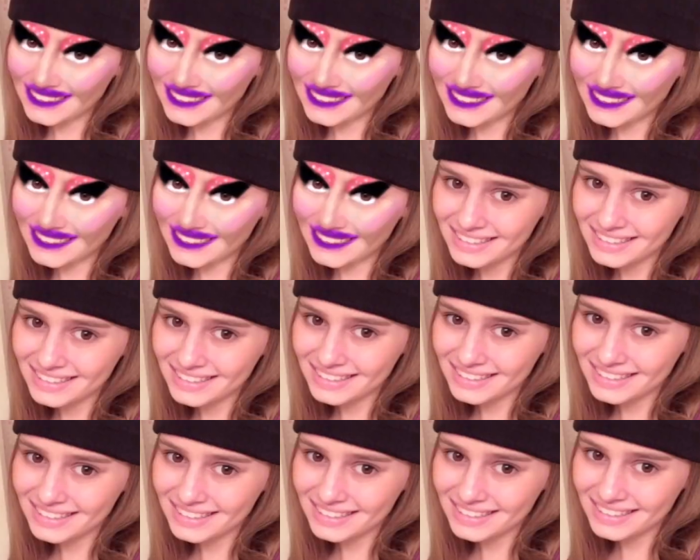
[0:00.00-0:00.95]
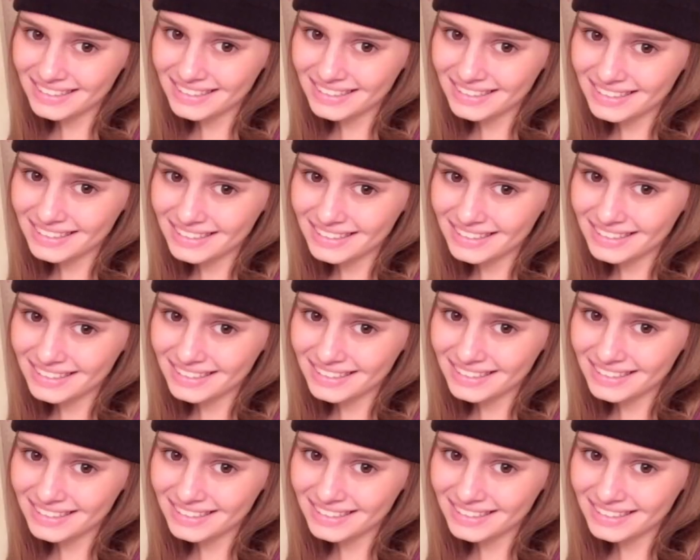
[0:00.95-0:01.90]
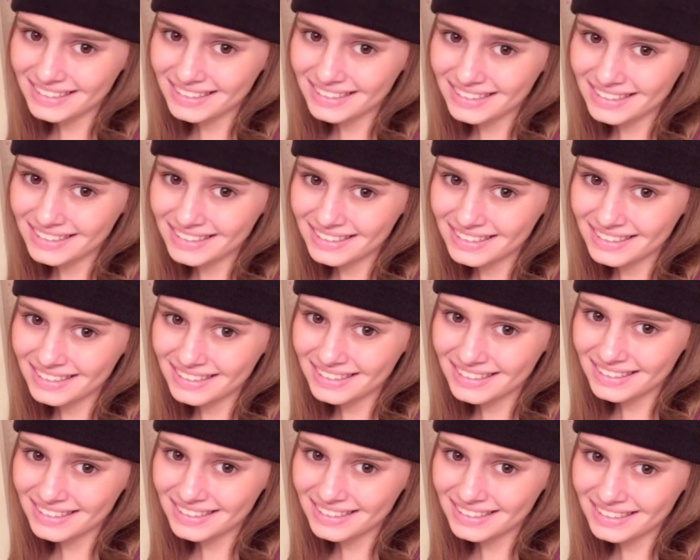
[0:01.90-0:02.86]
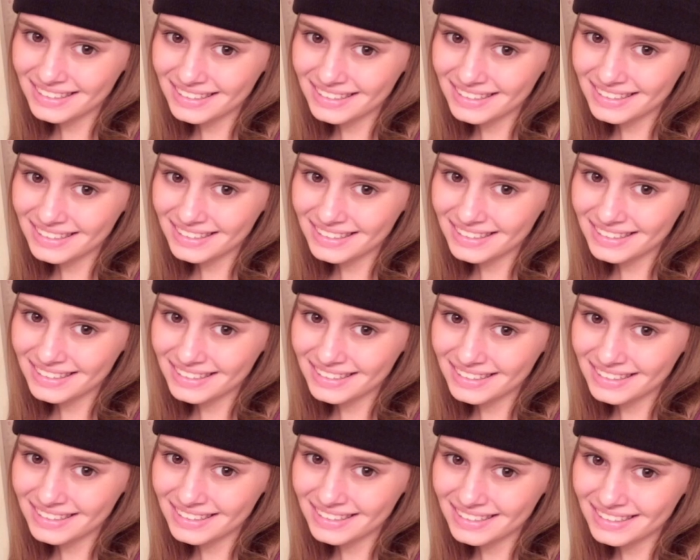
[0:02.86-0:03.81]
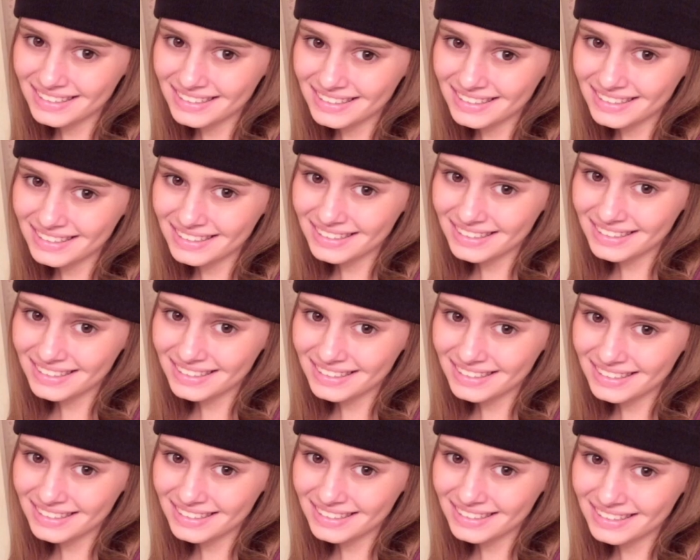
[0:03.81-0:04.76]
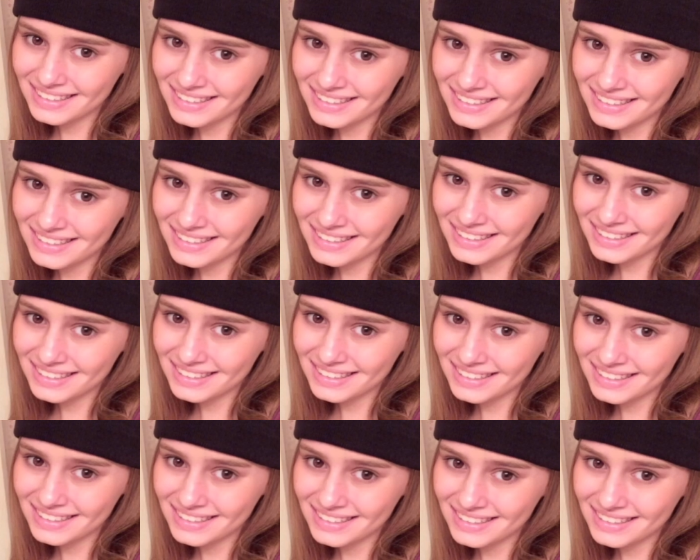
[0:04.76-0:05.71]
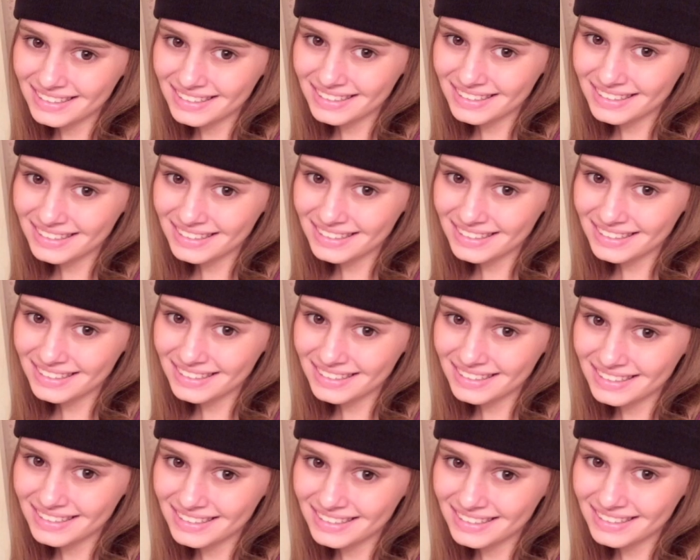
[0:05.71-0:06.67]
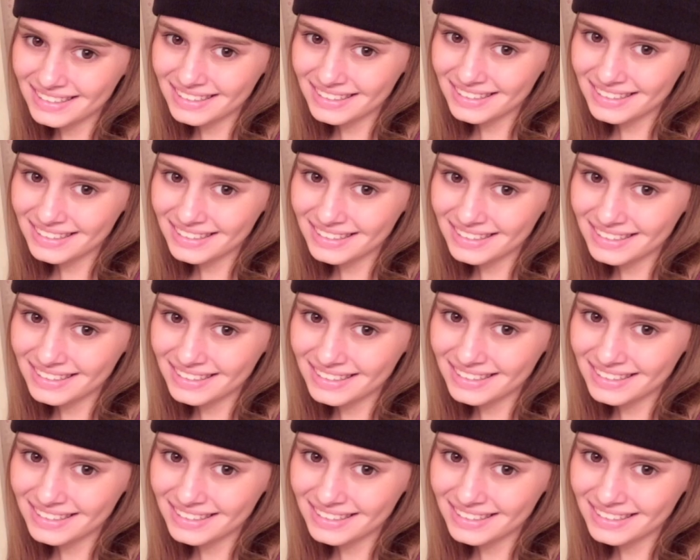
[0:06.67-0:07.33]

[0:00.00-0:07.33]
The person shown says nothing.